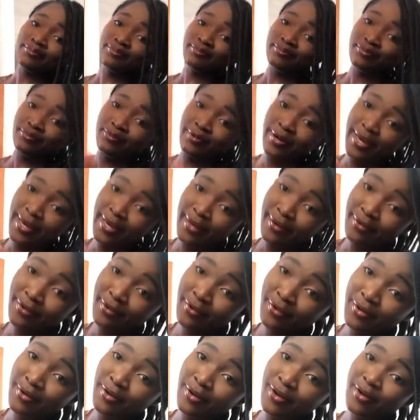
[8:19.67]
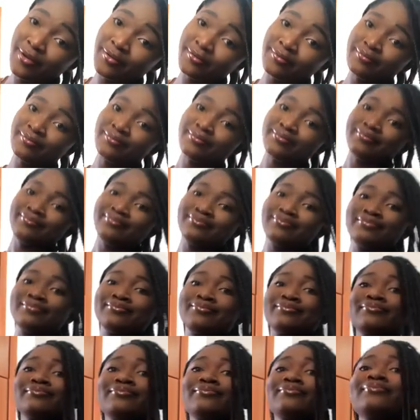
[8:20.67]
Wait, hold on.
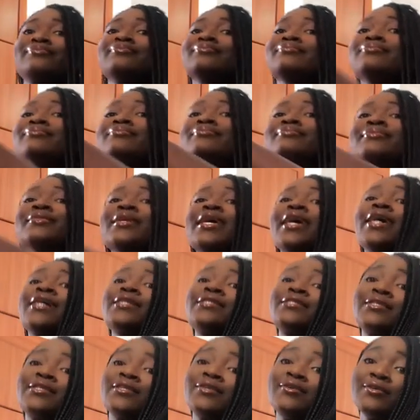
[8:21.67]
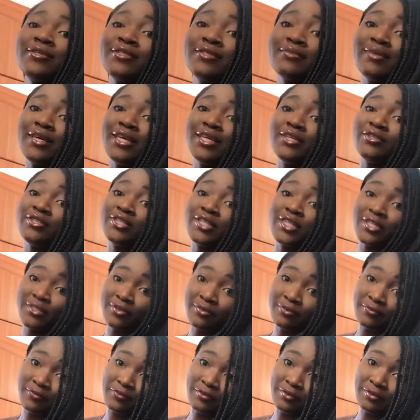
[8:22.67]
Excuse me, you just
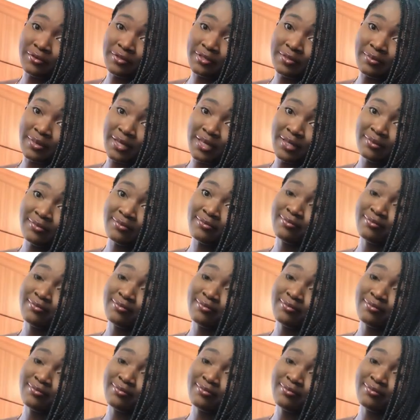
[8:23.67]
confused me.